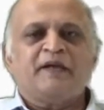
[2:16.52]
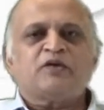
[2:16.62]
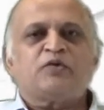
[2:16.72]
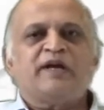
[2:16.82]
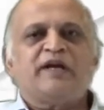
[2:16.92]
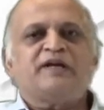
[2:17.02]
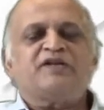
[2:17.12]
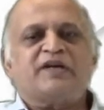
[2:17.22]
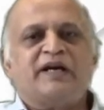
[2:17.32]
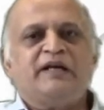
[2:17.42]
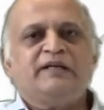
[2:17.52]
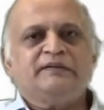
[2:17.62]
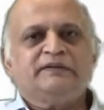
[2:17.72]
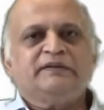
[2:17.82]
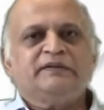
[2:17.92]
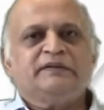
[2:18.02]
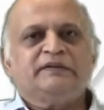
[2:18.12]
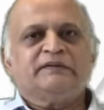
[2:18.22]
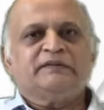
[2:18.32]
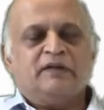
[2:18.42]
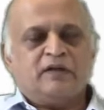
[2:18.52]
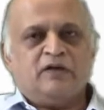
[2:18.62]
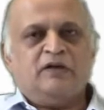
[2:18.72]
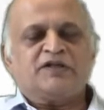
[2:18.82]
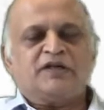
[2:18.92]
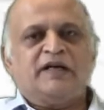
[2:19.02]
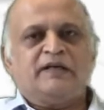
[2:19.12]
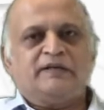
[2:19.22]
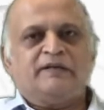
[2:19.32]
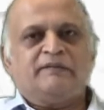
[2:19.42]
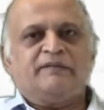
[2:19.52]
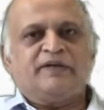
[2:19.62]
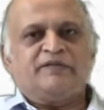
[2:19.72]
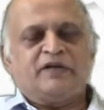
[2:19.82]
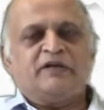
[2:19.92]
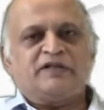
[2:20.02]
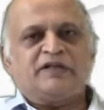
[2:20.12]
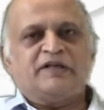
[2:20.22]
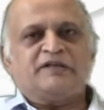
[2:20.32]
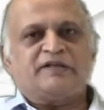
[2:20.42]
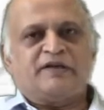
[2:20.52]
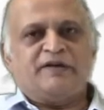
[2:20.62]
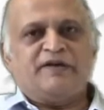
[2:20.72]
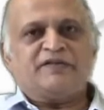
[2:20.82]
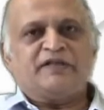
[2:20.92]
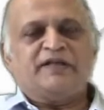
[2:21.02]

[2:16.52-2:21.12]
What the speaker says: Today, a girl child, if the girl child survives till the